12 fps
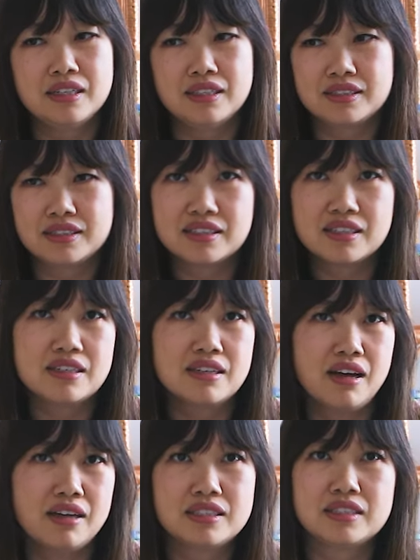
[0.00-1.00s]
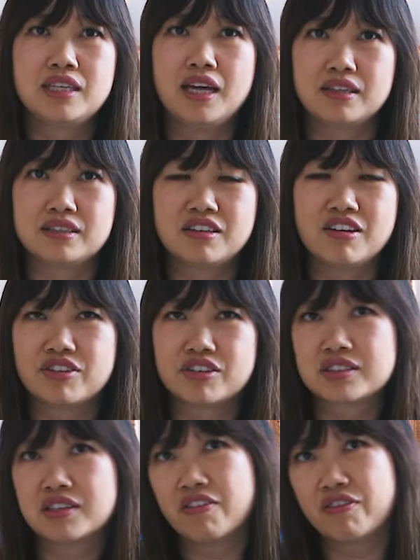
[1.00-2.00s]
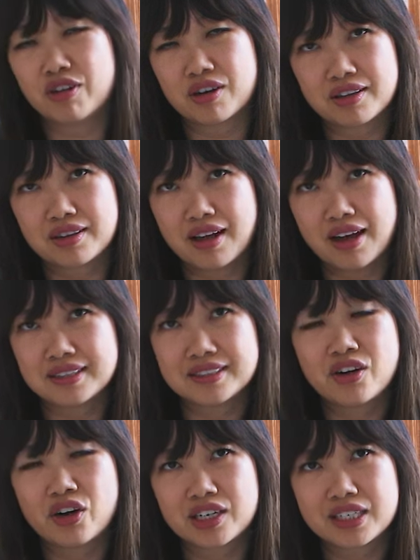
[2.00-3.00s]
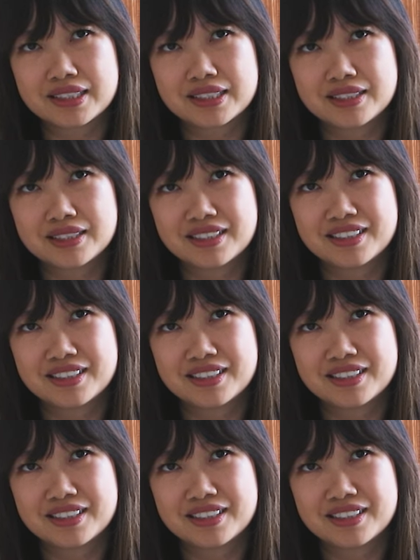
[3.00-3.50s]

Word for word: seeing it as a test of your self worth as an artist.